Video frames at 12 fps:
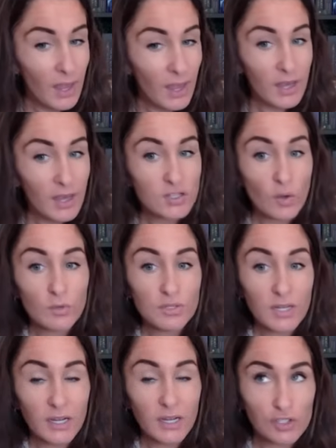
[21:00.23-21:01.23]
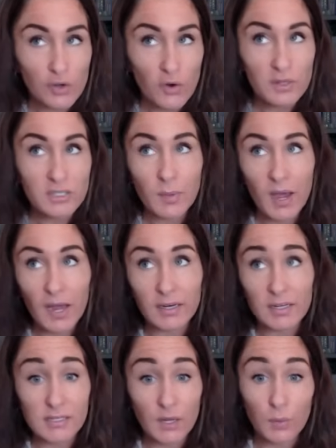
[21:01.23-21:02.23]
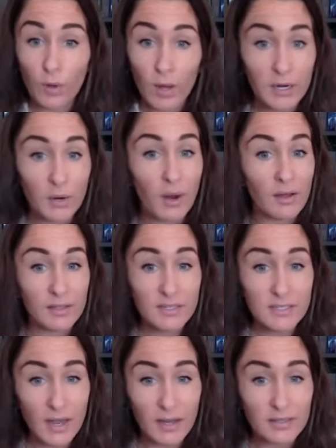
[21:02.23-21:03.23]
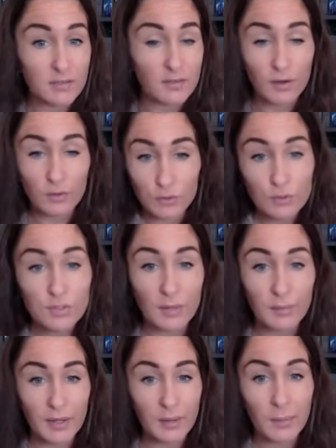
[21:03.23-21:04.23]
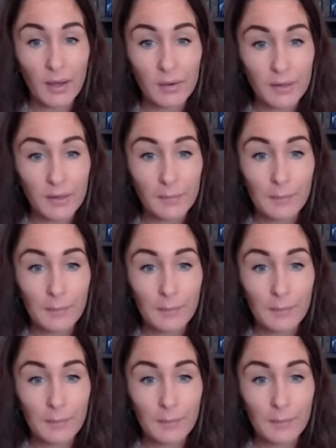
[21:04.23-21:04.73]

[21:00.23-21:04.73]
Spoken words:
It's almost like in Shawn's mind, he's like, "Well, I know how this ends if I don't do something about it."